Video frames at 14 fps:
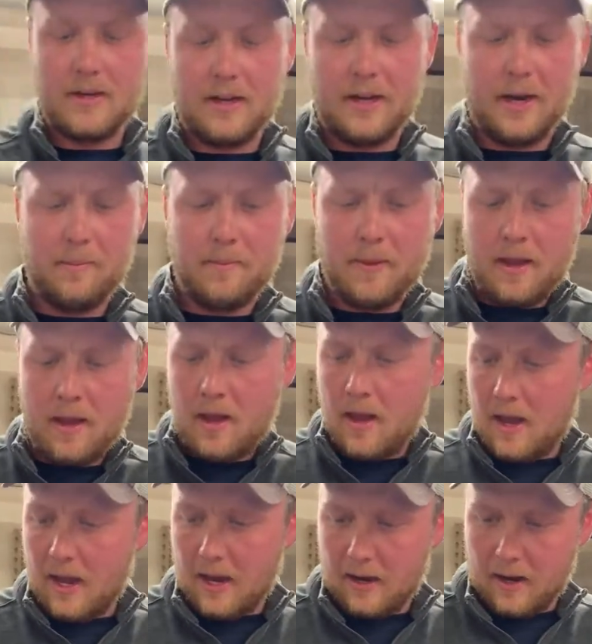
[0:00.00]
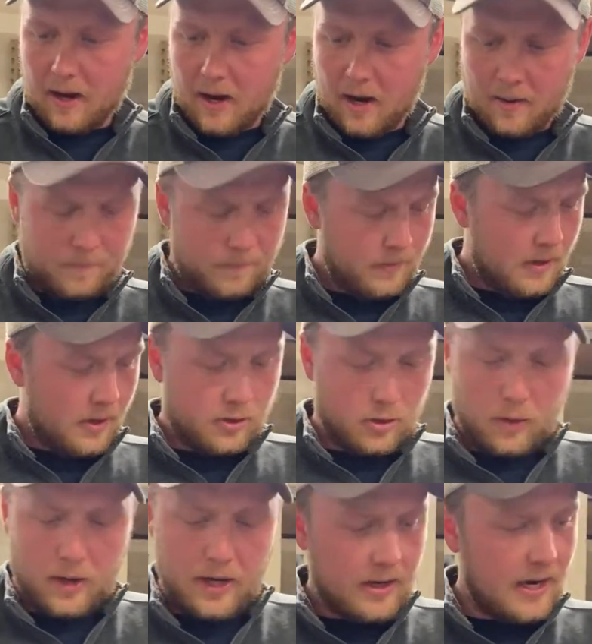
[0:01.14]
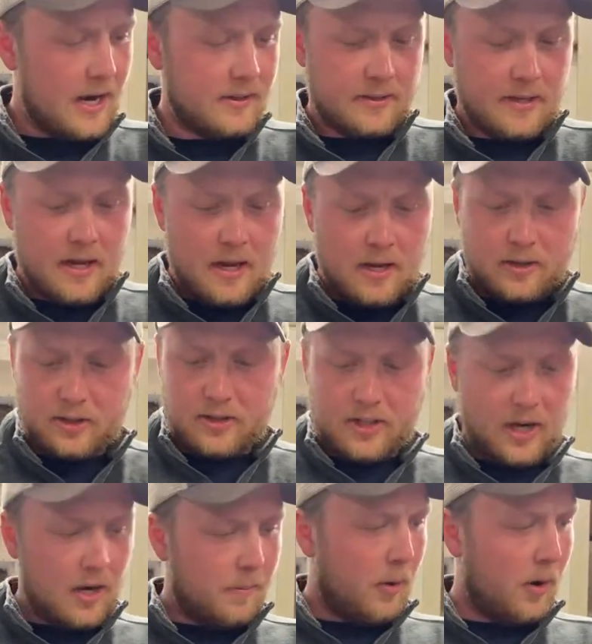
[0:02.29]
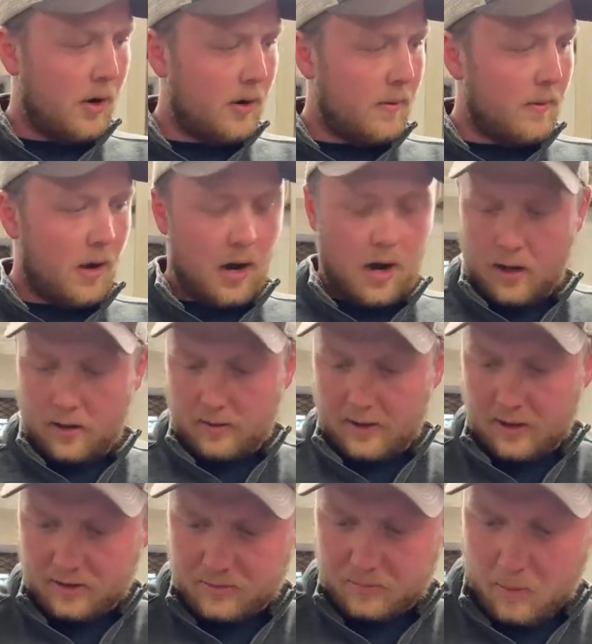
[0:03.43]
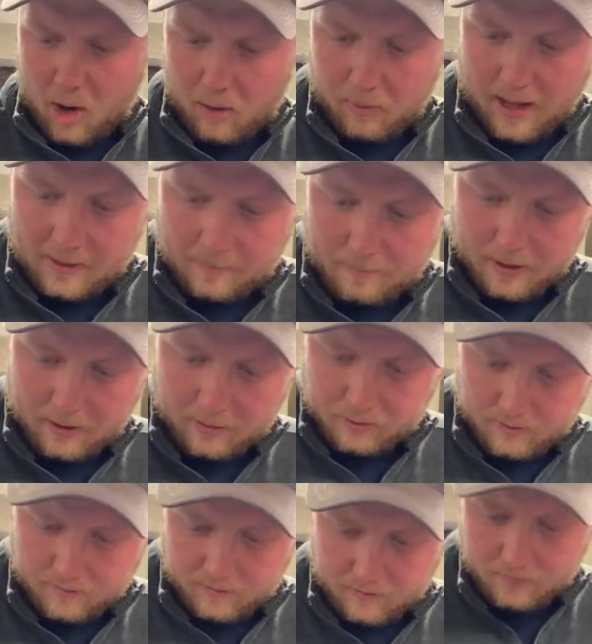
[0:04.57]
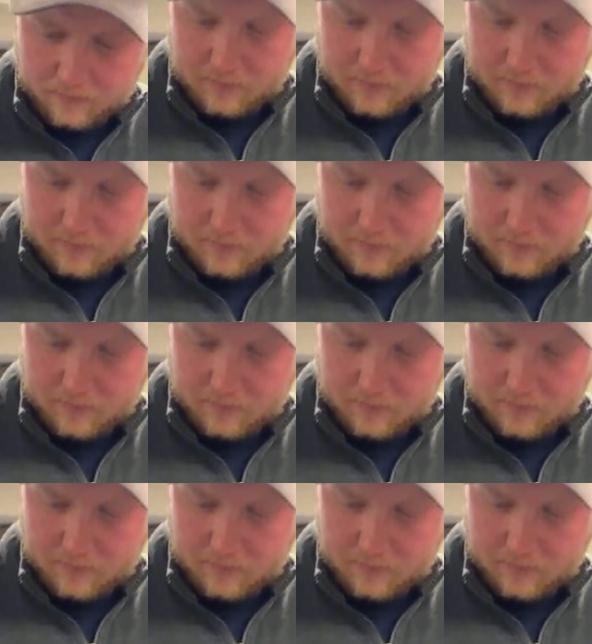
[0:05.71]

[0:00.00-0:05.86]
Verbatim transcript: Yep. And uh, so here, guys, just gonna put a little small black barrel swivel.